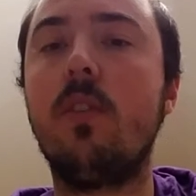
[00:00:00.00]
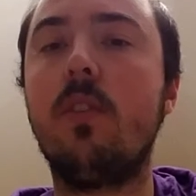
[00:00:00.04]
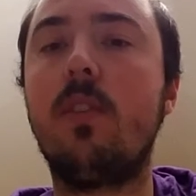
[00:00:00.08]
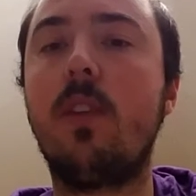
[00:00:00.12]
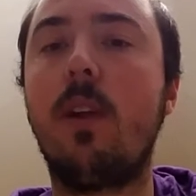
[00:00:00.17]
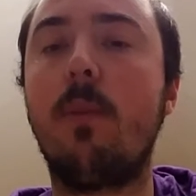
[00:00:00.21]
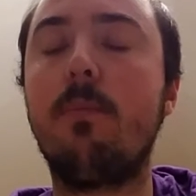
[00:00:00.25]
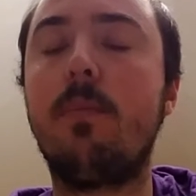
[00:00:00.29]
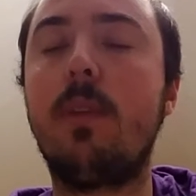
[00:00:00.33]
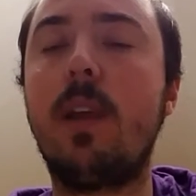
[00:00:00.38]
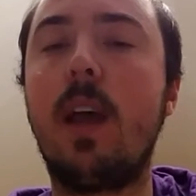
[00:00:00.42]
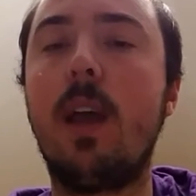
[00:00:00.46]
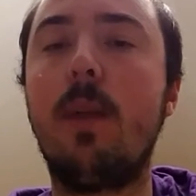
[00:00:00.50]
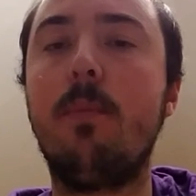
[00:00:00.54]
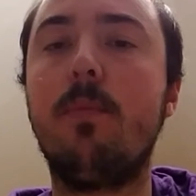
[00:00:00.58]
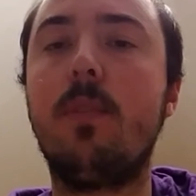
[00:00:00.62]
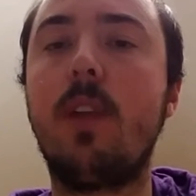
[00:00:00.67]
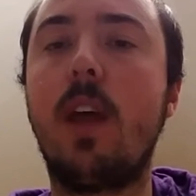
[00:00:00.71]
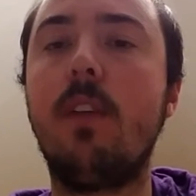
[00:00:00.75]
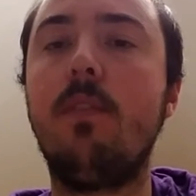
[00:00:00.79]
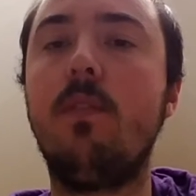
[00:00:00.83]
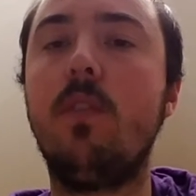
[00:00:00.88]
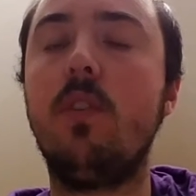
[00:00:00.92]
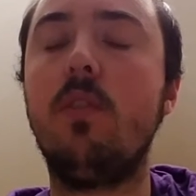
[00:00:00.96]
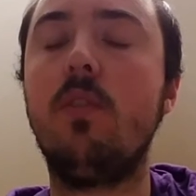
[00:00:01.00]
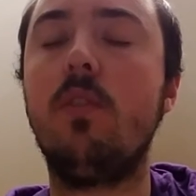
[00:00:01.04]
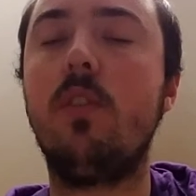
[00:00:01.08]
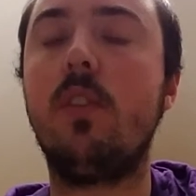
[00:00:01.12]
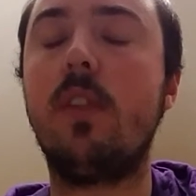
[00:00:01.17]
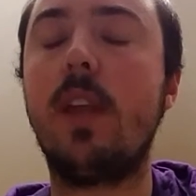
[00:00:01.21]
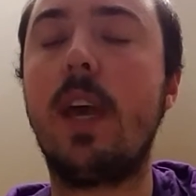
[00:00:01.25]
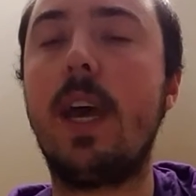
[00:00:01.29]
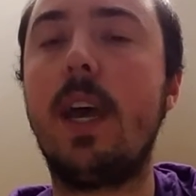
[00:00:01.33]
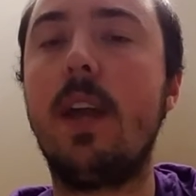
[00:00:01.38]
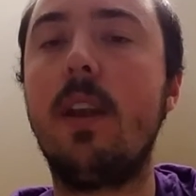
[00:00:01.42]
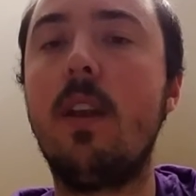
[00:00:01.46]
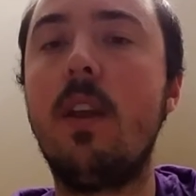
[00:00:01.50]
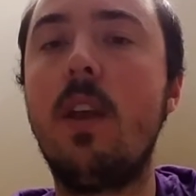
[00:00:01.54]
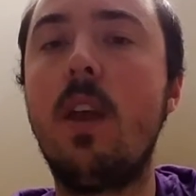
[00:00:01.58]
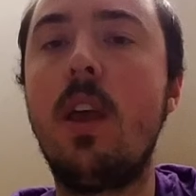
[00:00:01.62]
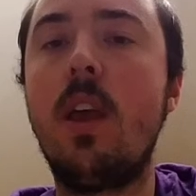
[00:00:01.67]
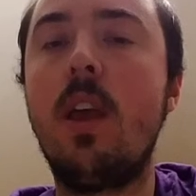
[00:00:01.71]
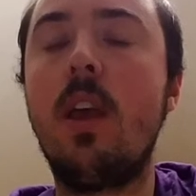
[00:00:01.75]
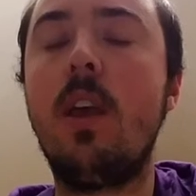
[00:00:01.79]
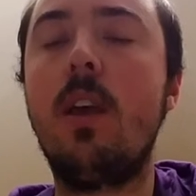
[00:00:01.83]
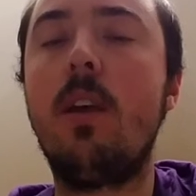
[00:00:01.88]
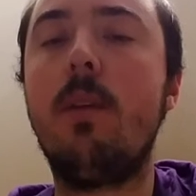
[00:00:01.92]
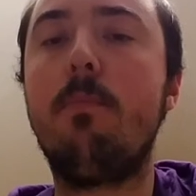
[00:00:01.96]
Sometimes I've used that.
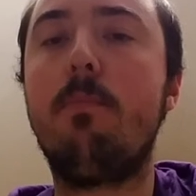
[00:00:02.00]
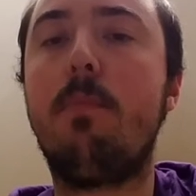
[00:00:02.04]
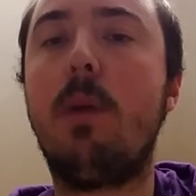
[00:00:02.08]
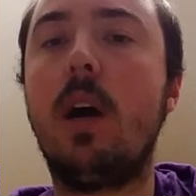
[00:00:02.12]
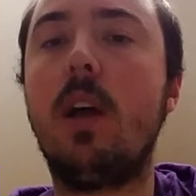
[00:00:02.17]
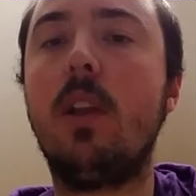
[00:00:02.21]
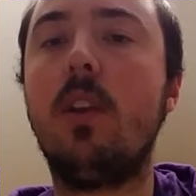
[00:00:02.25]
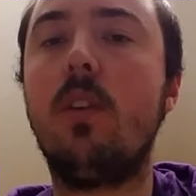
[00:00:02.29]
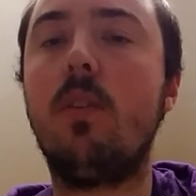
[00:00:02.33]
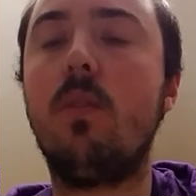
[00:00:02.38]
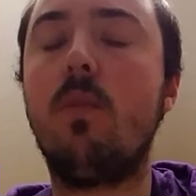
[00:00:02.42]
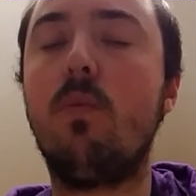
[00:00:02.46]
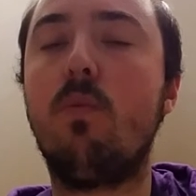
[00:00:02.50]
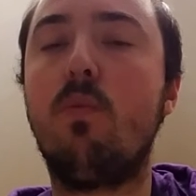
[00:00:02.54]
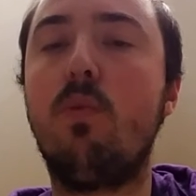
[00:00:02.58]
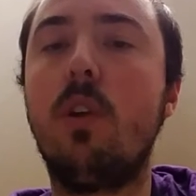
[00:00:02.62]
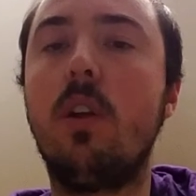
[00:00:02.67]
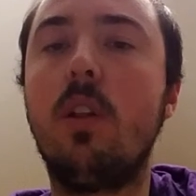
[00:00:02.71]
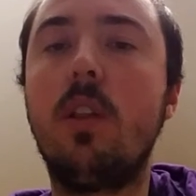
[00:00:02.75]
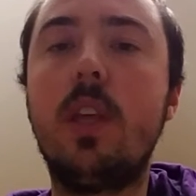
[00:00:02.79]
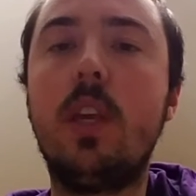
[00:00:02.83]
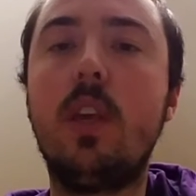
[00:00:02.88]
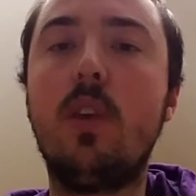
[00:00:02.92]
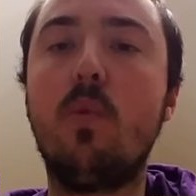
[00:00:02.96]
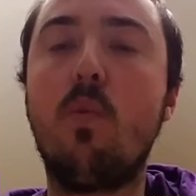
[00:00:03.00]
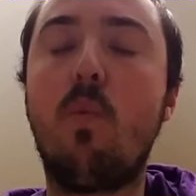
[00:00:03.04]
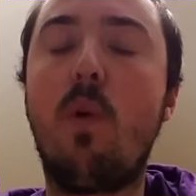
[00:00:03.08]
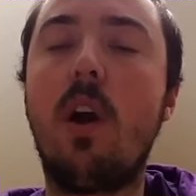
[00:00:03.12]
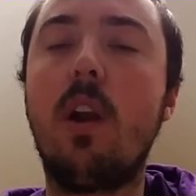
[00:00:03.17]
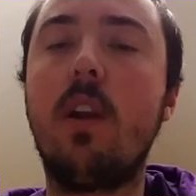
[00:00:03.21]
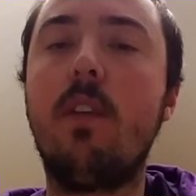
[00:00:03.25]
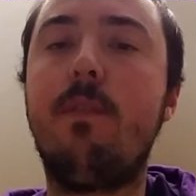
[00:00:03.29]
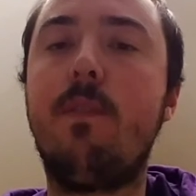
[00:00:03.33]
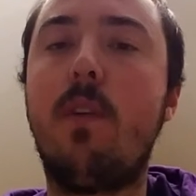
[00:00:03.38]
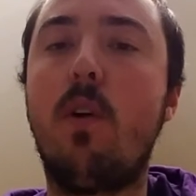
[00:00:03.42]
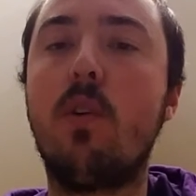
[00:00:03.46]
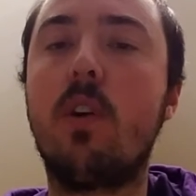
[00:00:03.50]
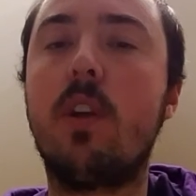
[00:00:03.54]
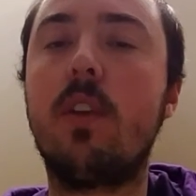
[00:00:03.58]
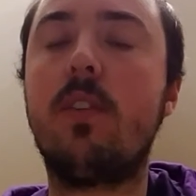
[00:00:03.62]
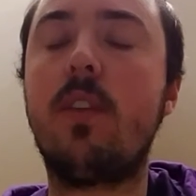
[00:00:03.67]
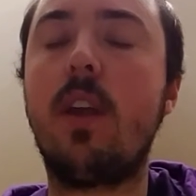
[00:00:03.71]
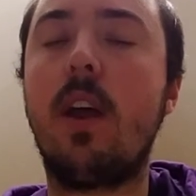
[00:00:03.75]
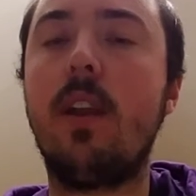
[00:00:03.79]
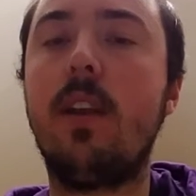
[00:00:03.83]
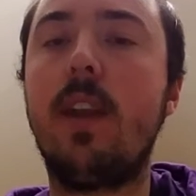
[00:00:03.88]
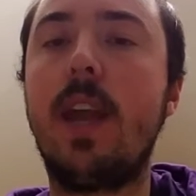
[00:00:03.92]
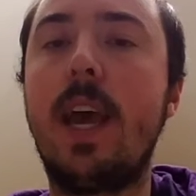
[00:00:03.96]
But really, you want to
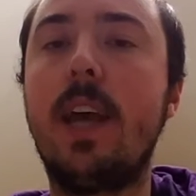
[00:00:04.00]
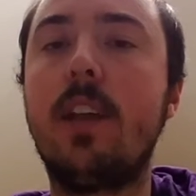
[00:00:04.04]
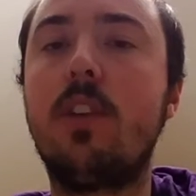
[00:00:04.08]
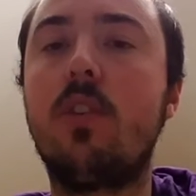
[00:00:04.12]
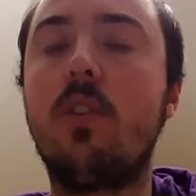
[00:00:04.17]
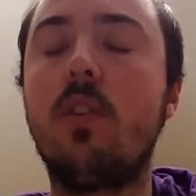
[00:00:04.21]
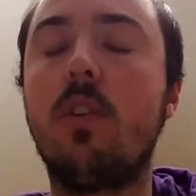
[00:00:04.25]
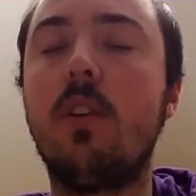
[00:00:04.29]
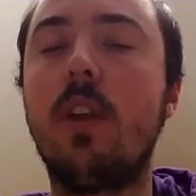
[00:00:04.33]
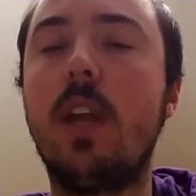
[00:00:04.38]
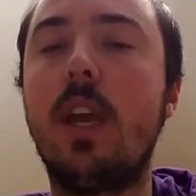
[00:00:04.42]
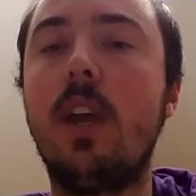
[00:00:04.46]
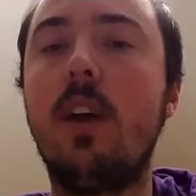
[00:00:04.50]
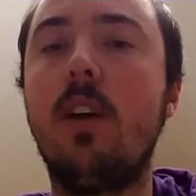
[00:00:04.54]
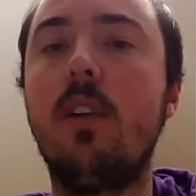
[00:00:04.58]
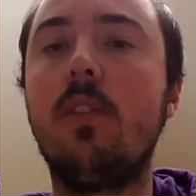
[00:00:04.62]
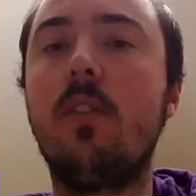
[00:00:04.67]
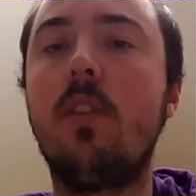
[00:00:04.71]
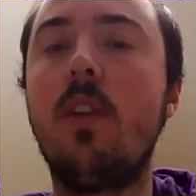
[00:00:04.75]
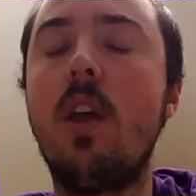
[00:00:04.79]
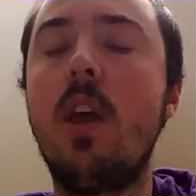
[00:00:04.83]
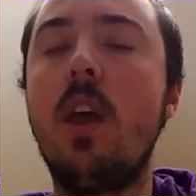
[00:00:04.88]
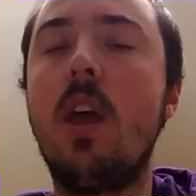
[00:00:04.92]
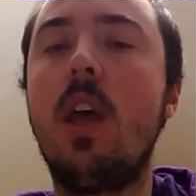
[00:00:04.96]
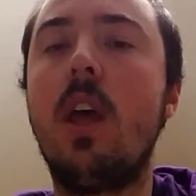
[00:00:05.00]
focus on natural nails.